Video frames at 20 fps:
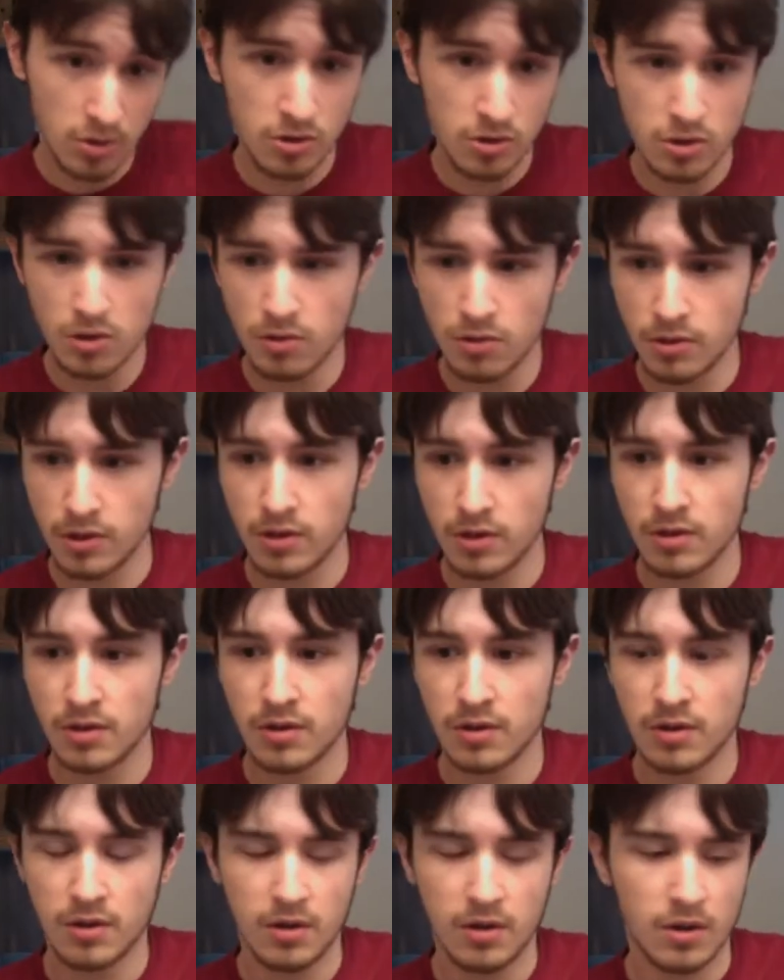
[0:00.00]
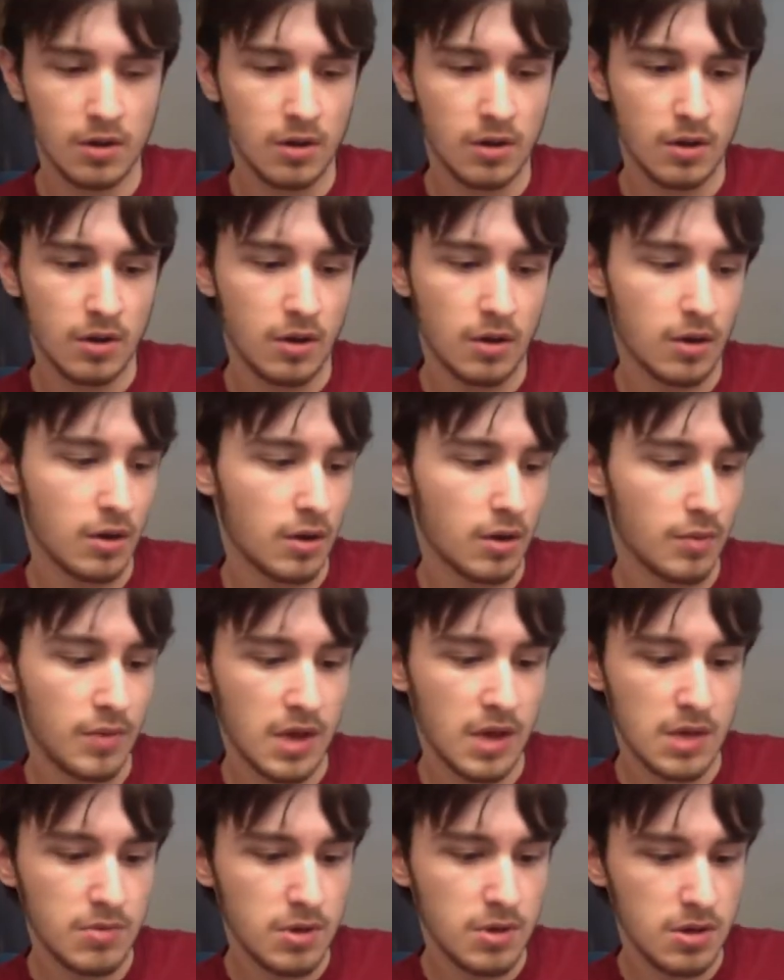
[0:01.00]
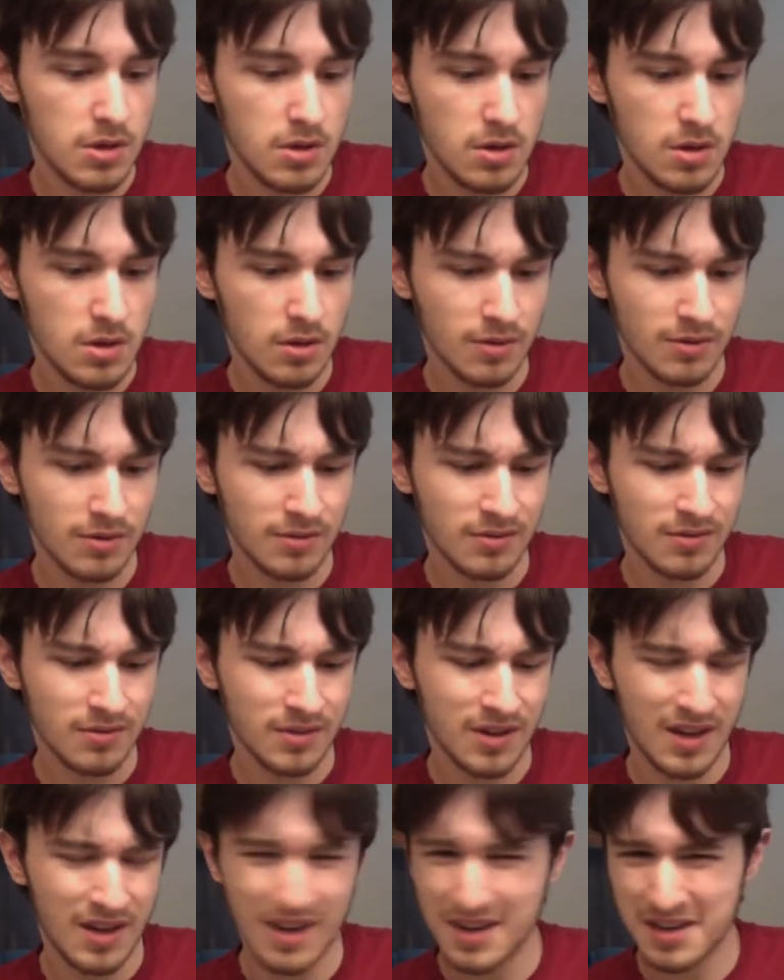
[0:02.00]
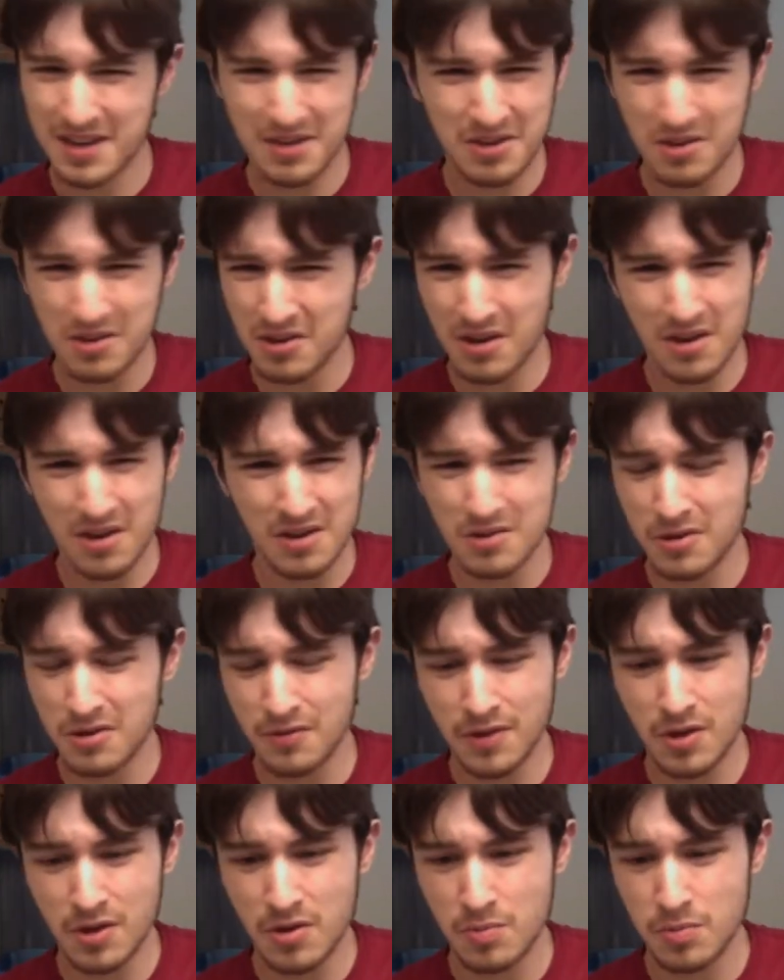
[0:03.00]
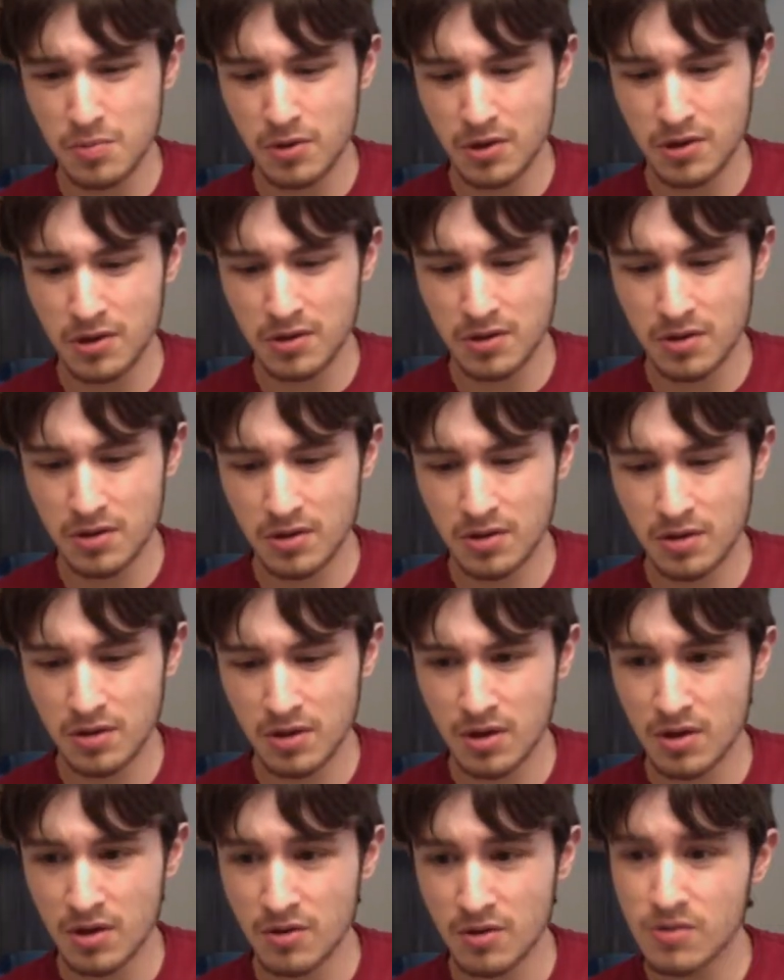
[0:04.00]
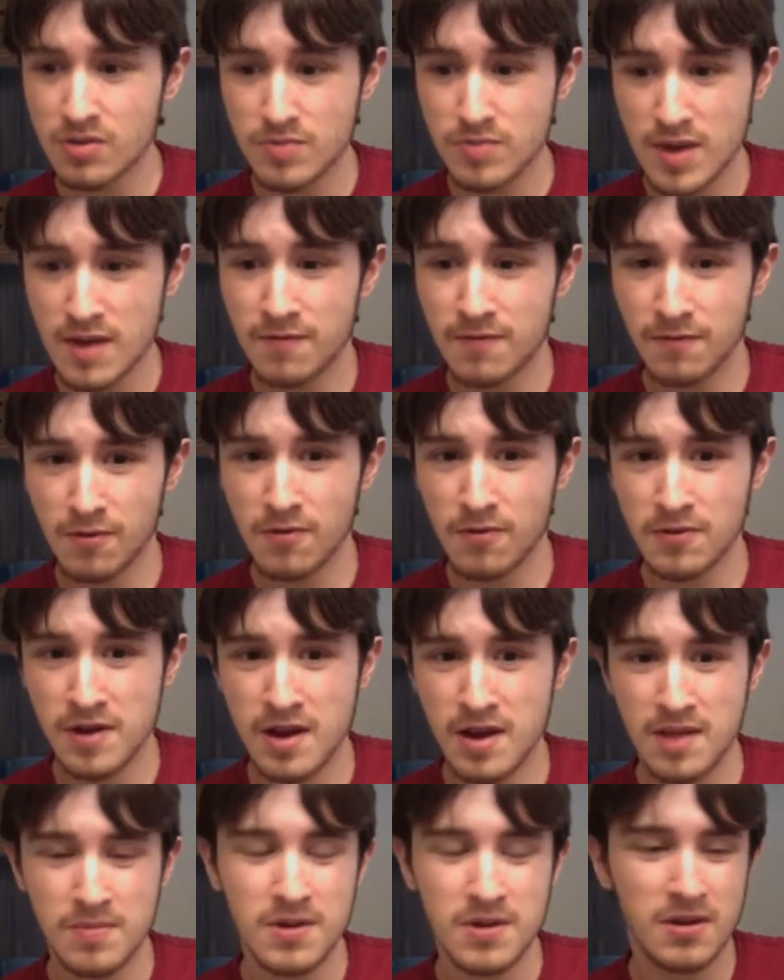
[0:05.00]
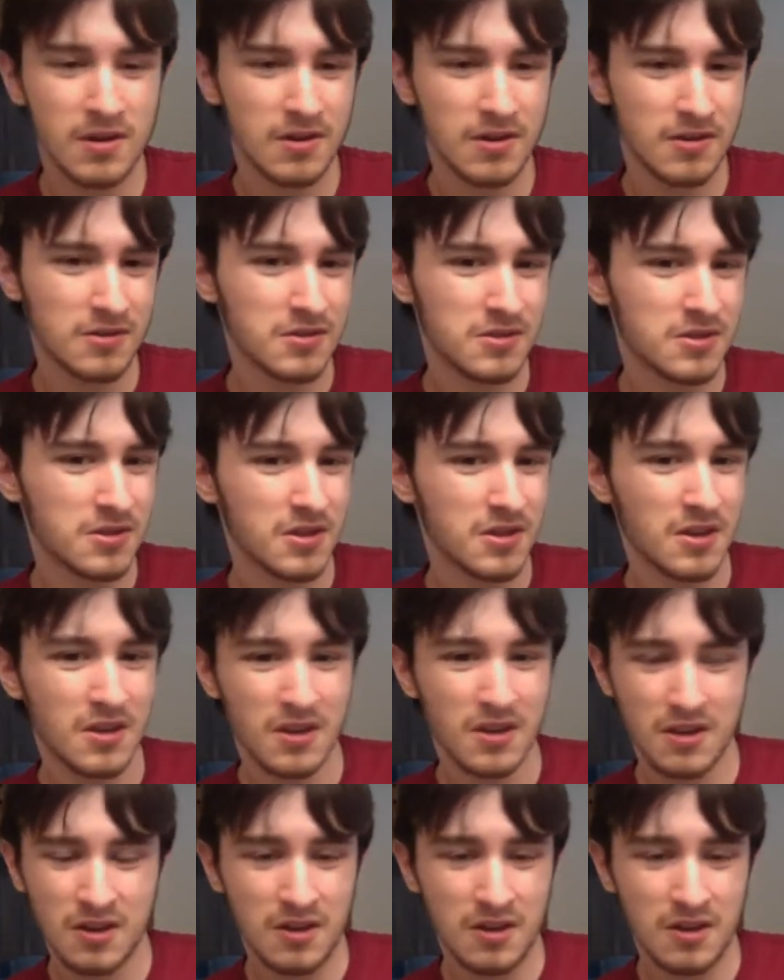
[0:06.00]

and Kazooie. Maybe I don't know. I don't know if they would put in Conker's Bad Fur Day because